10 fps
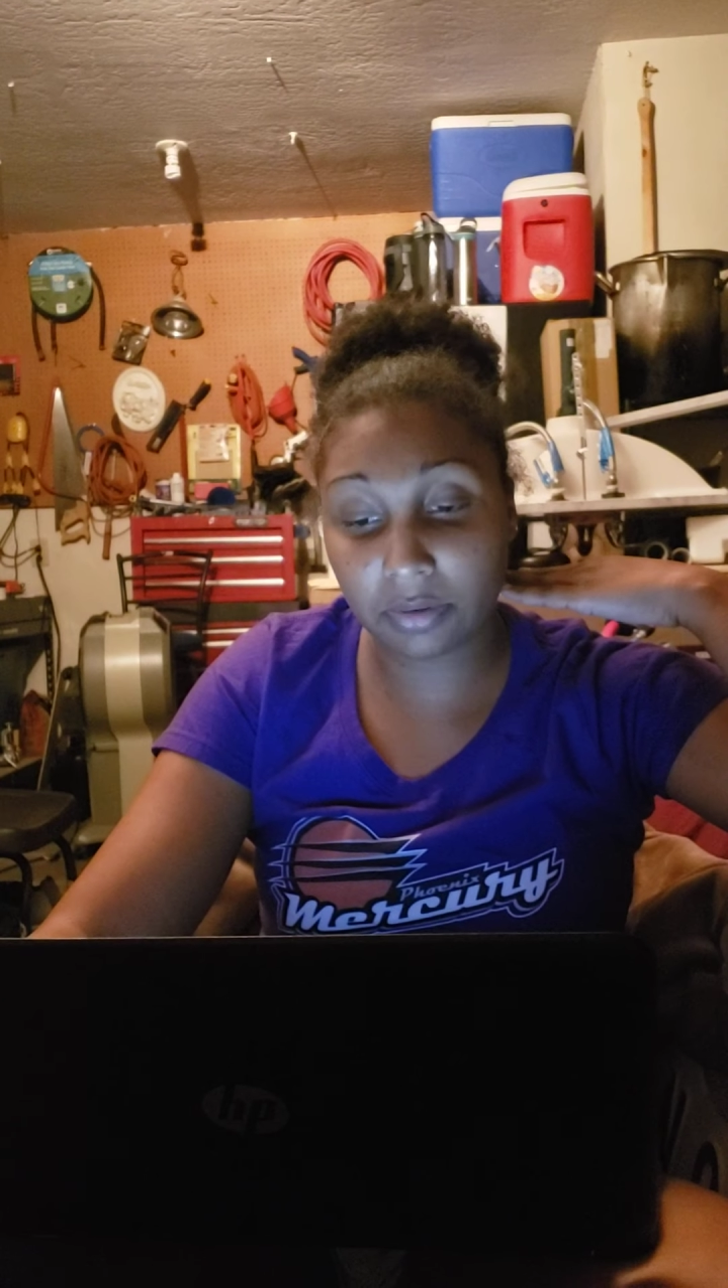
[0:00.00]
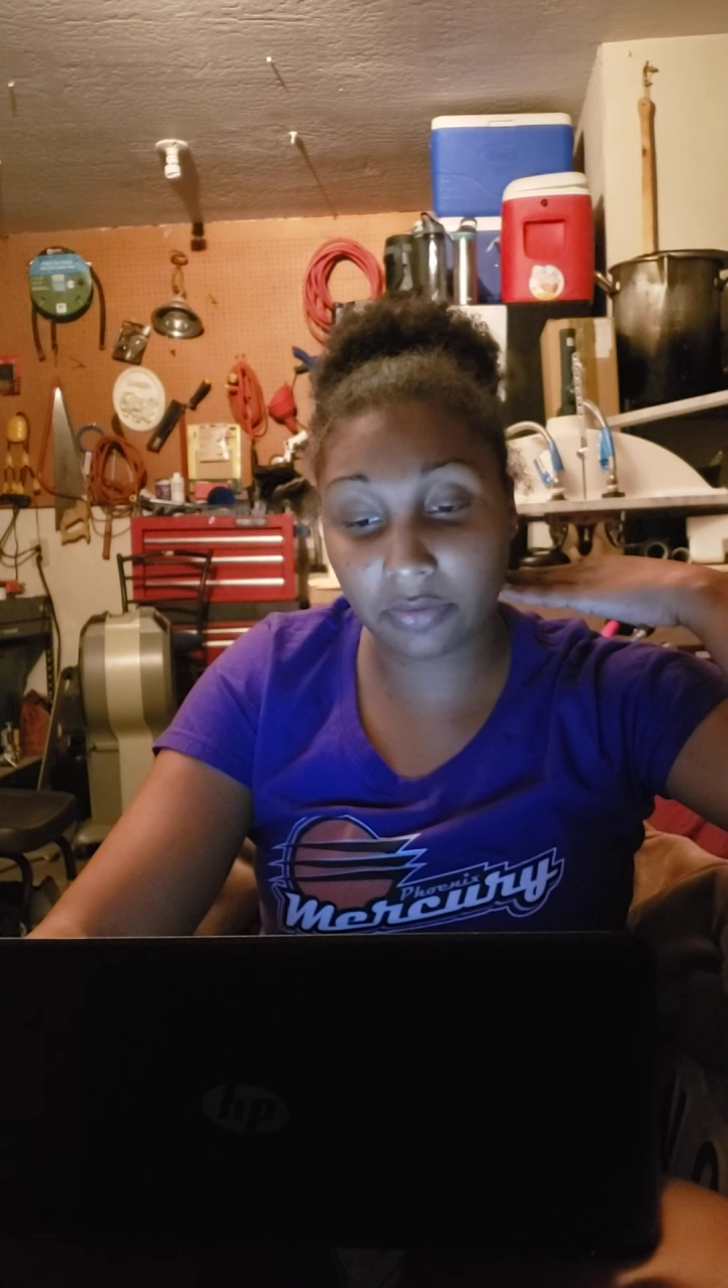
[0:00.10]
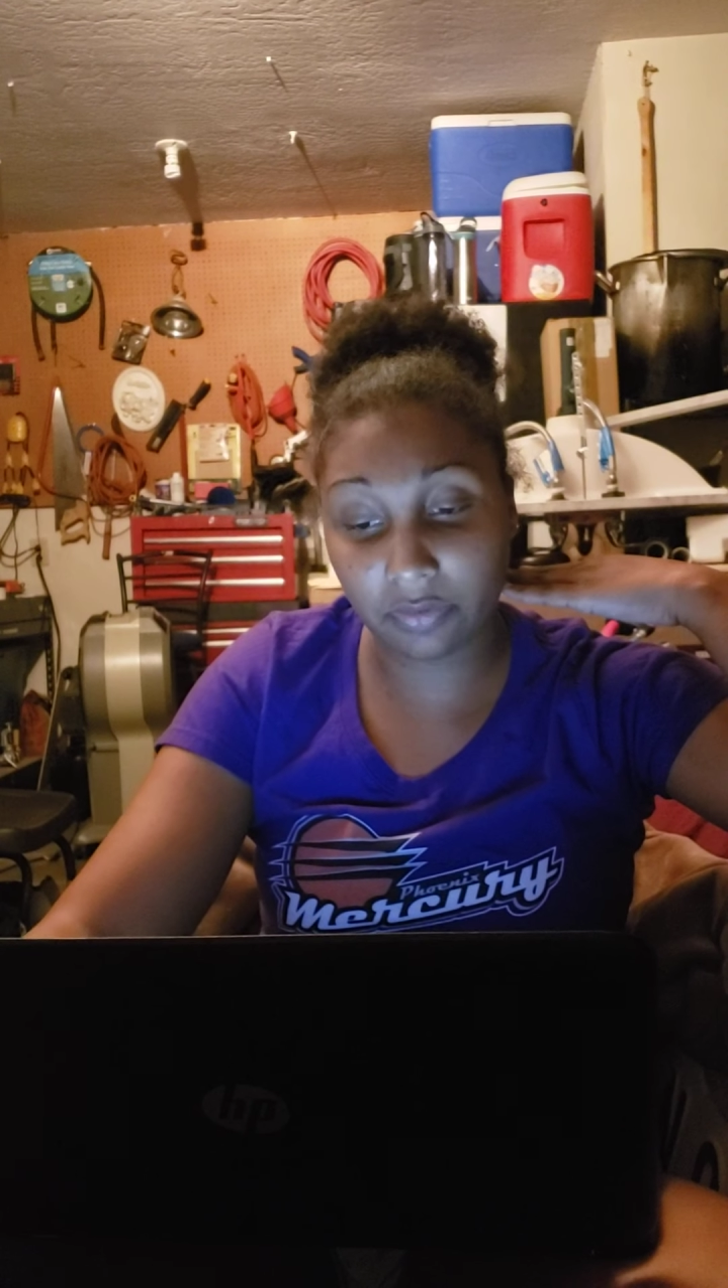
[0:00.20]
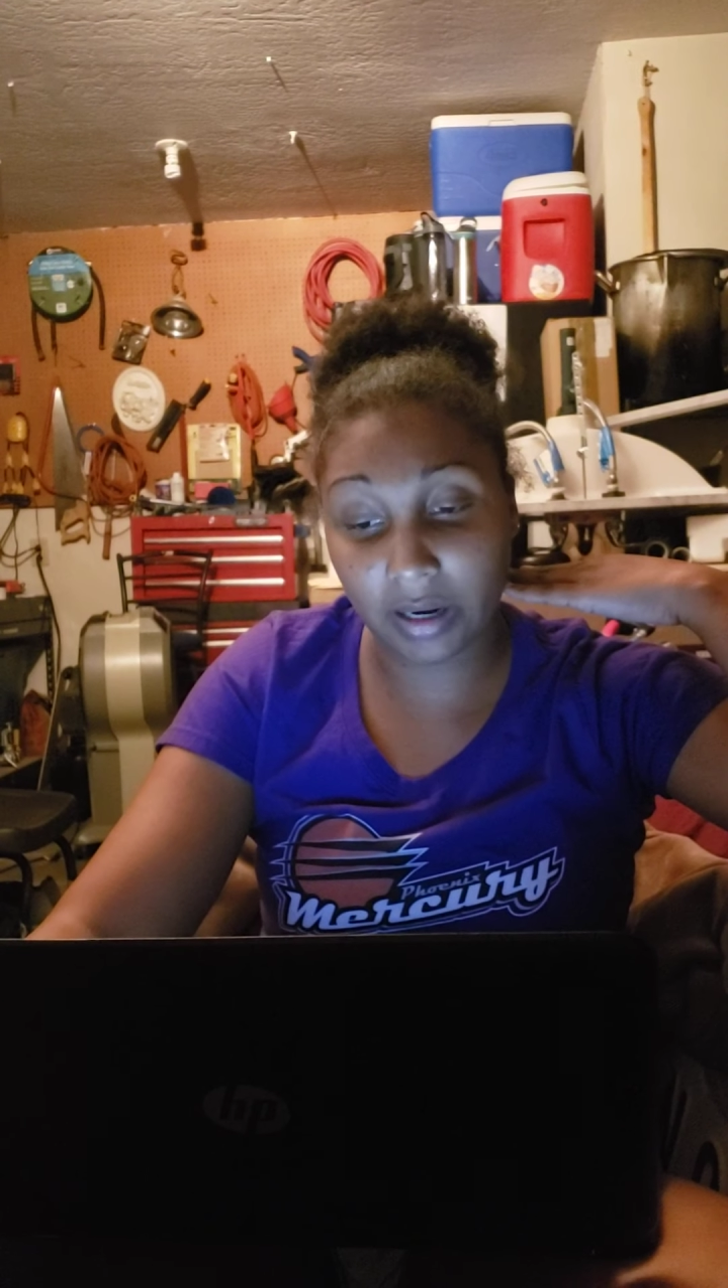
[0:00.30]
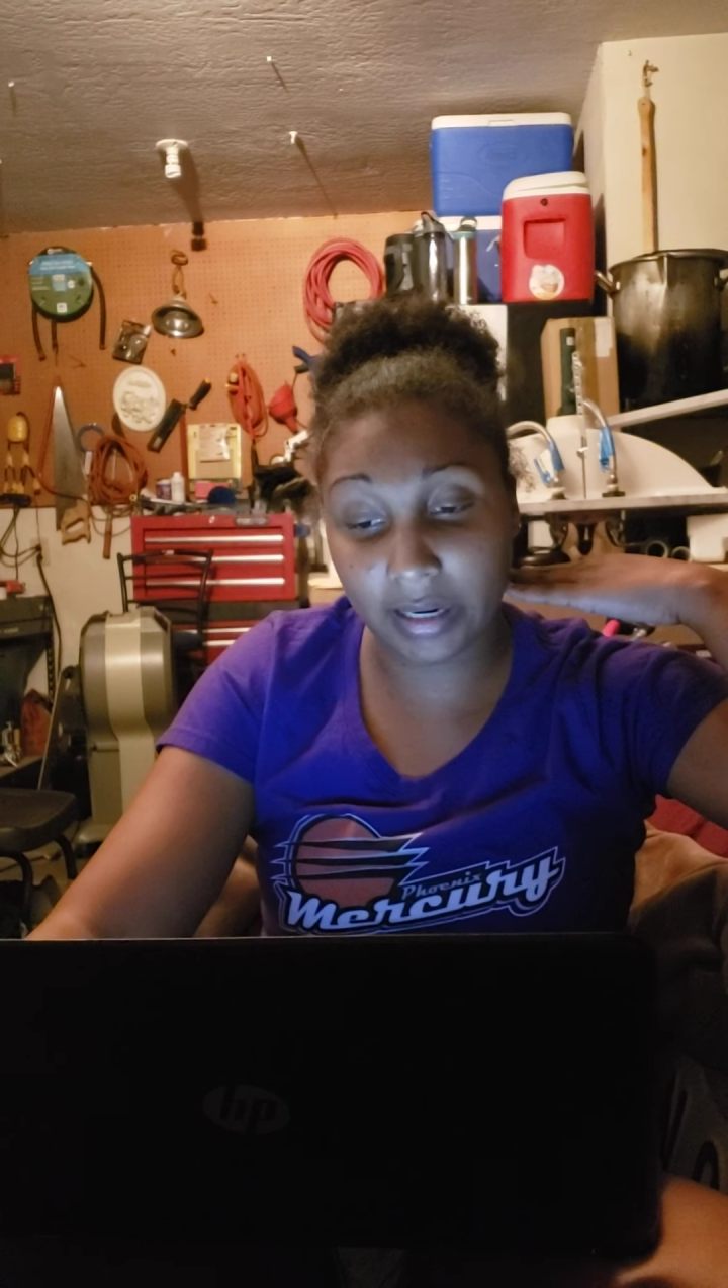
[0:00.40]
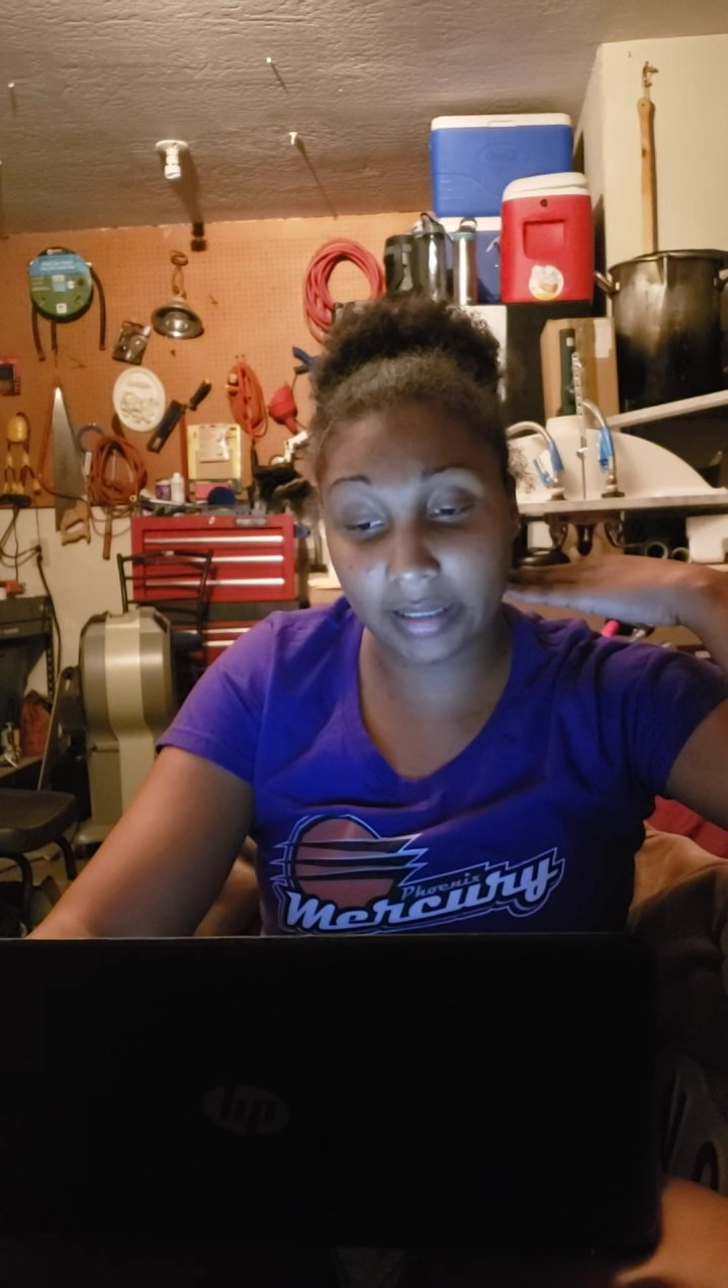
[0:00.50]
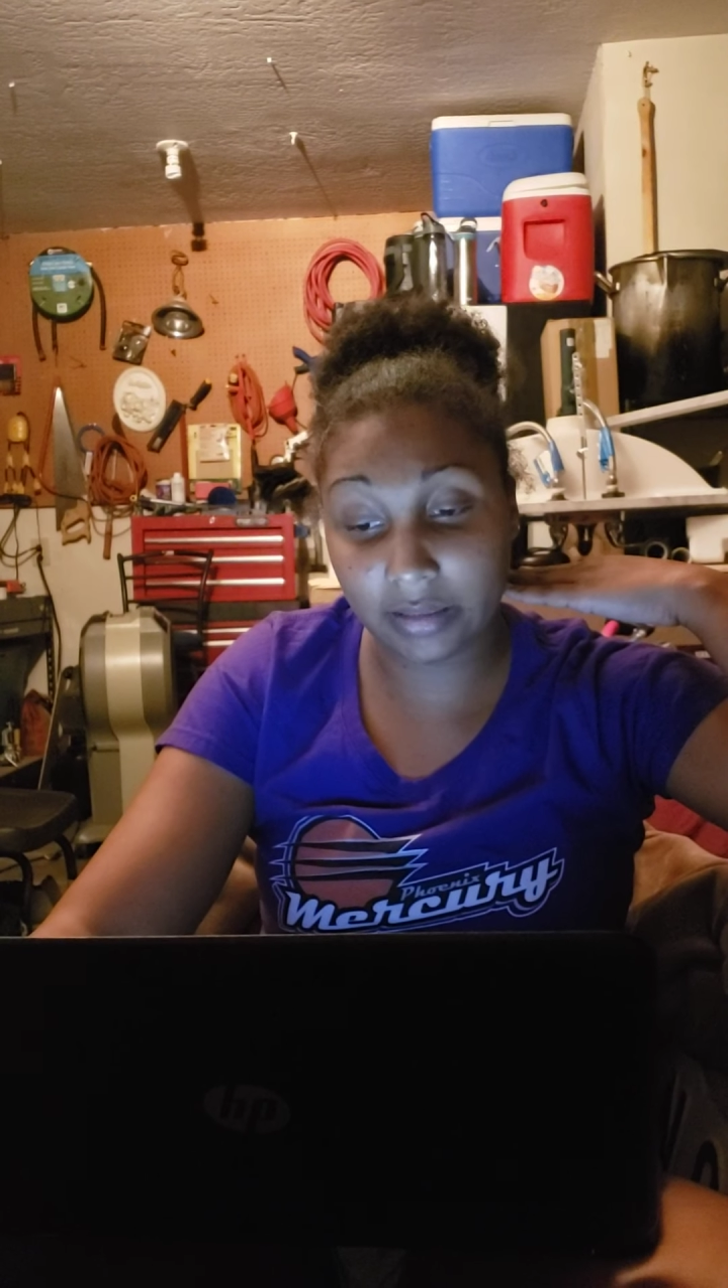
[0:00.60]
provide